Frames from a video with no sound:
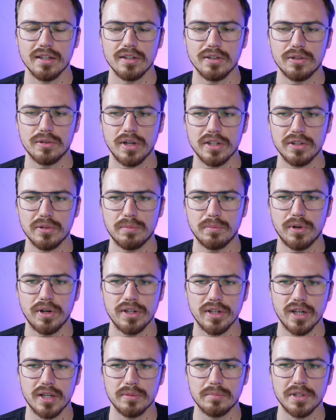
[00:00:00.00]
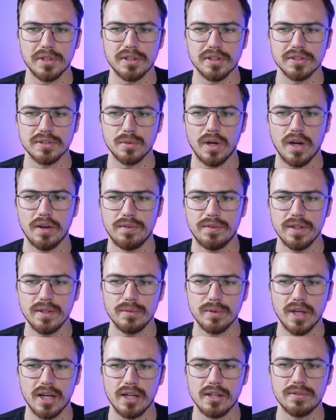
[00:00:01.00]
great to point out, because I think we
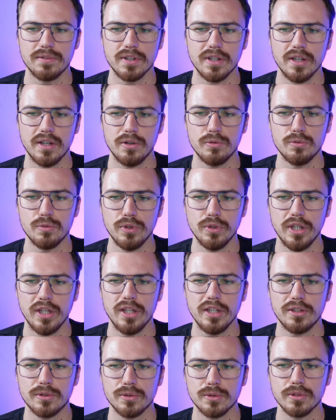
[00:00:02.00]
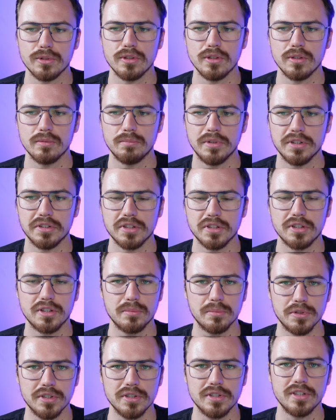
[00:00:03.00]
have a really cool Bitcoin
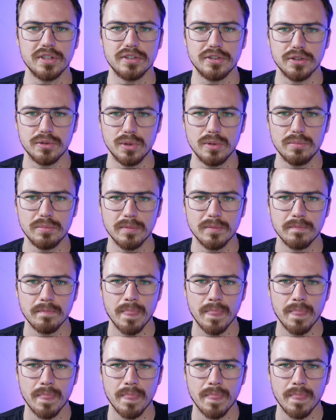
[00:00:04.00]
community in Europe,